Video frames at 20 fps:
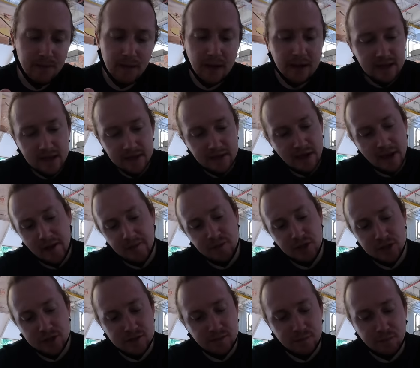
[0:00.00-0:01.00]
And then yeah,
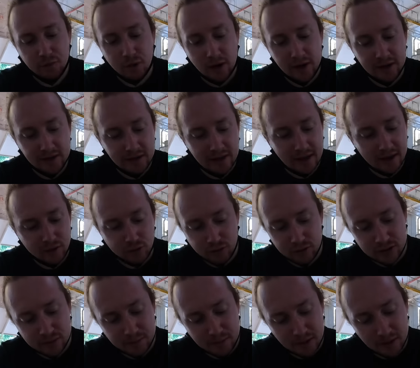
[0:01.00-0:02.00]
just fried in that
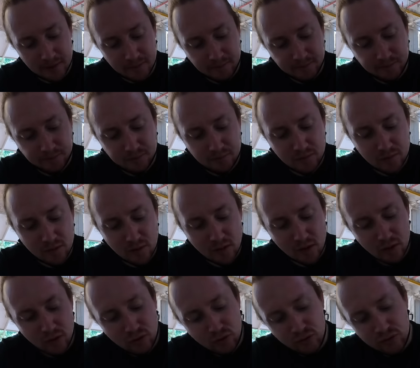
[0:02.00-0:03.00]
crispy,
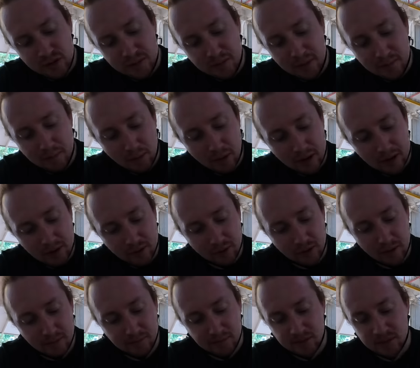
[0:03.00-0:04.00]
crispy
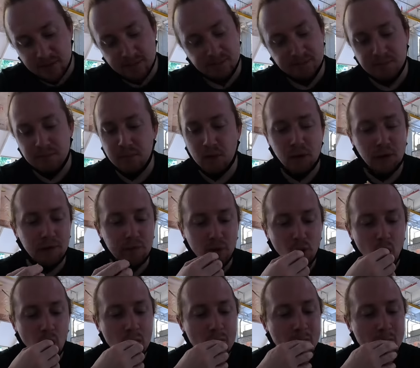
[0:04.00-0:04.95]
breadcrumbs. Beautiful.